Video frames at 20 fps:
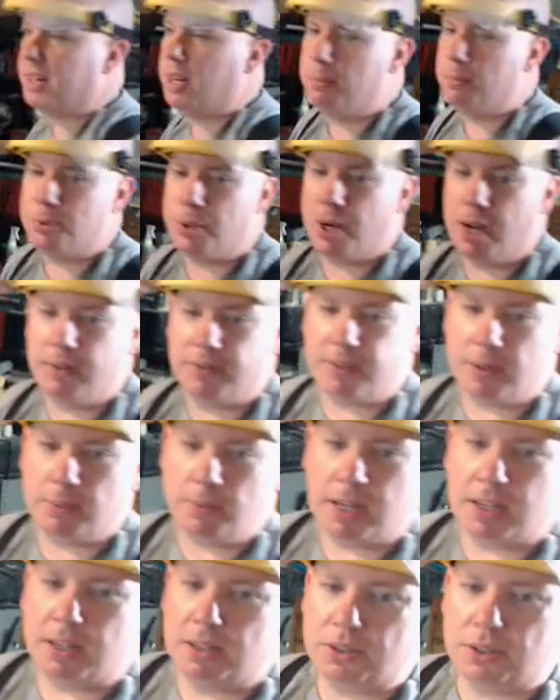an updraft. I'm
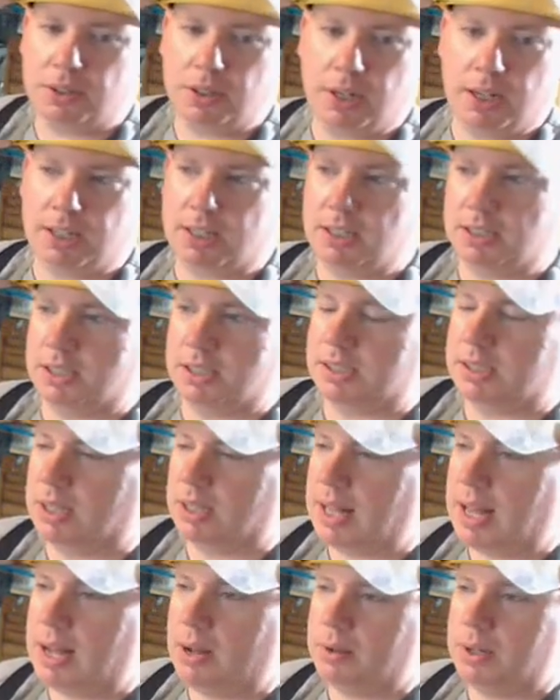not going to turn on because it's
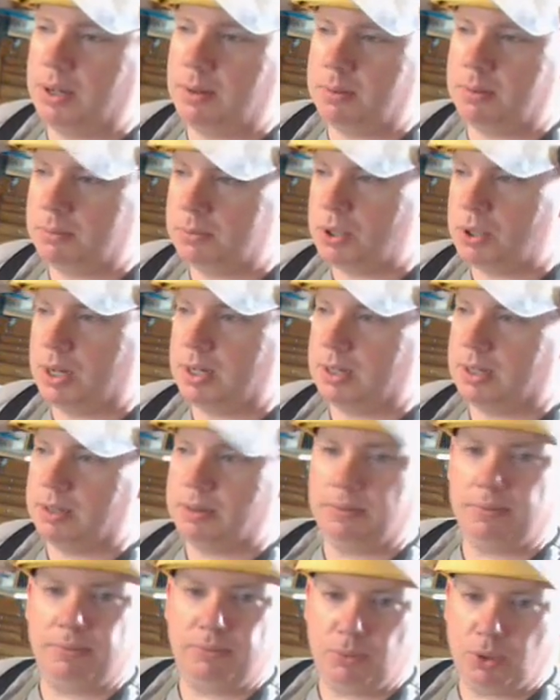loud and I'm trying
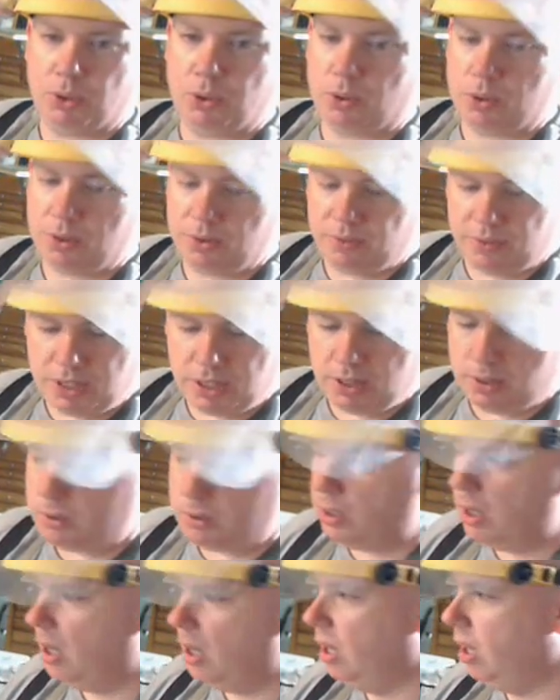to record the
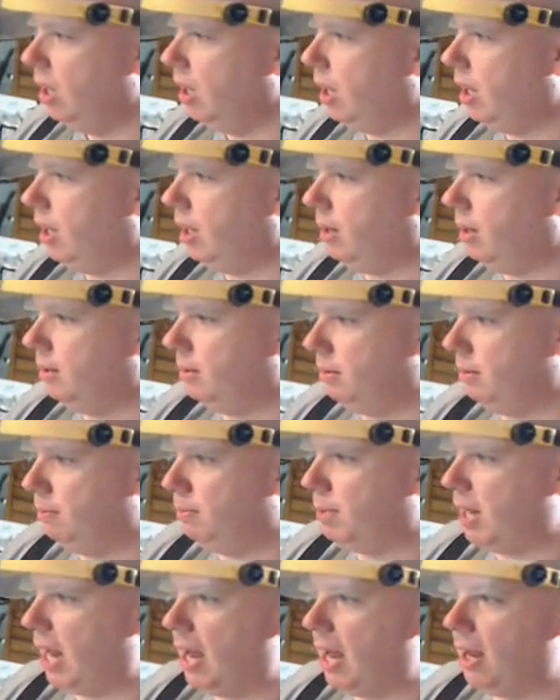video.
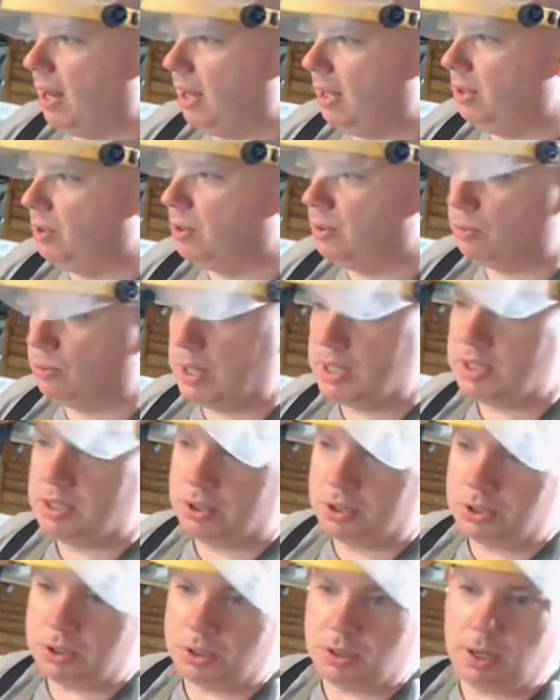But you can rest
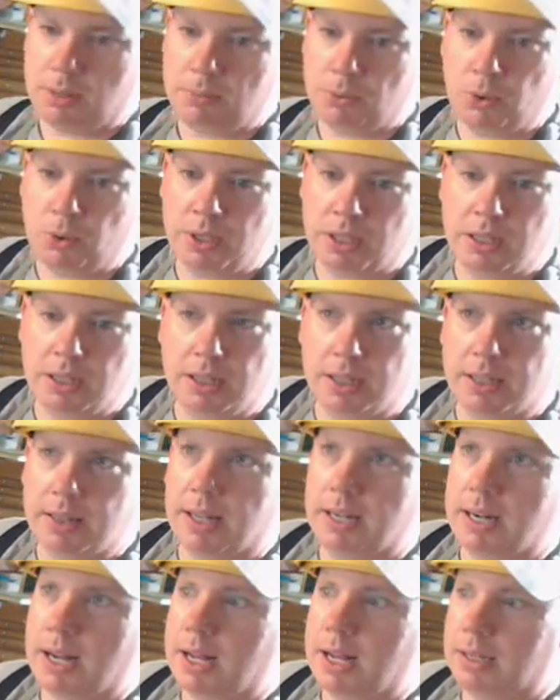assured I'm going to click
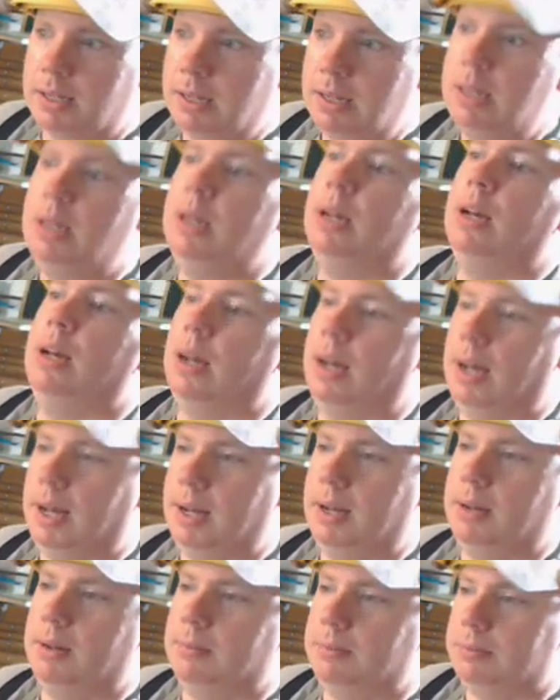that on
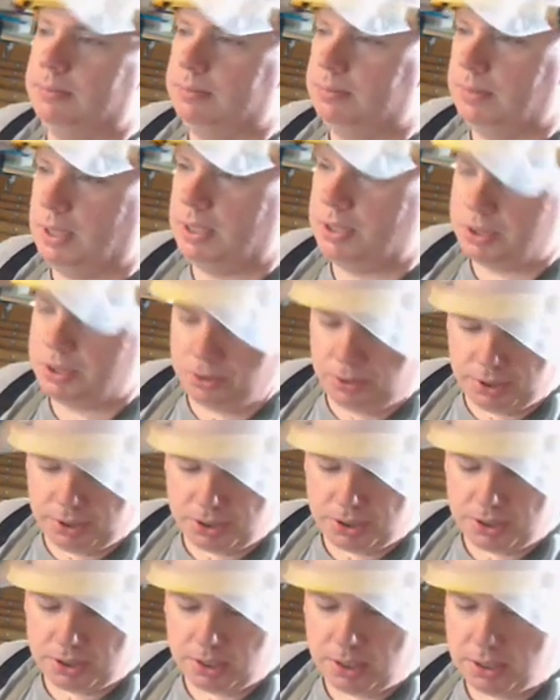as soon
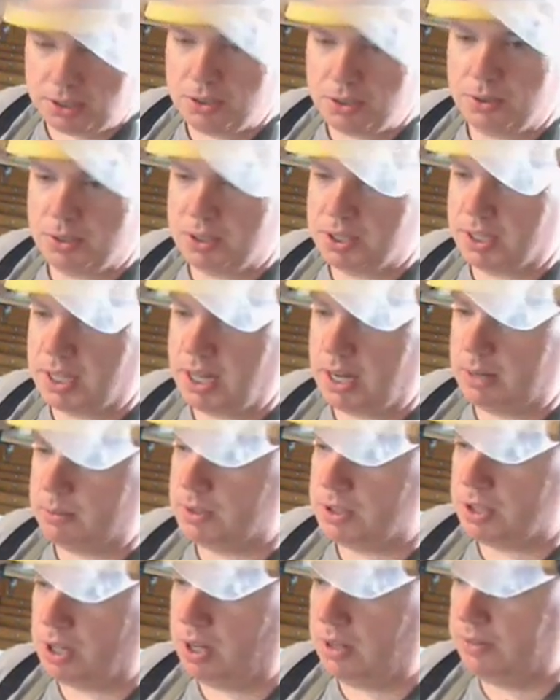as the
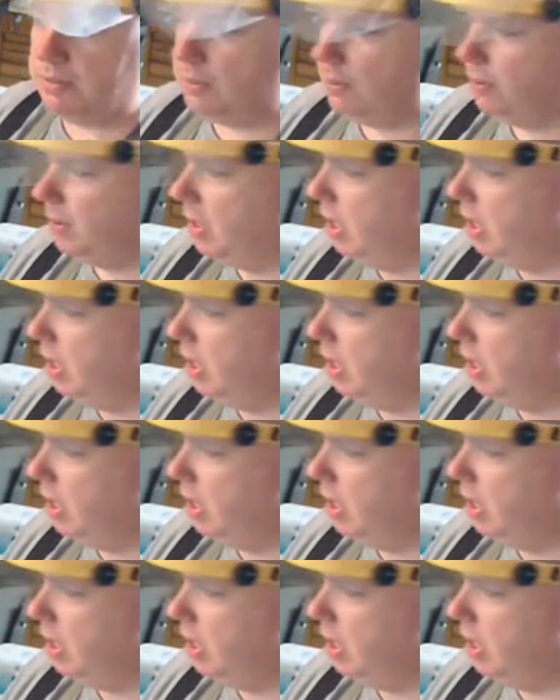camera's off.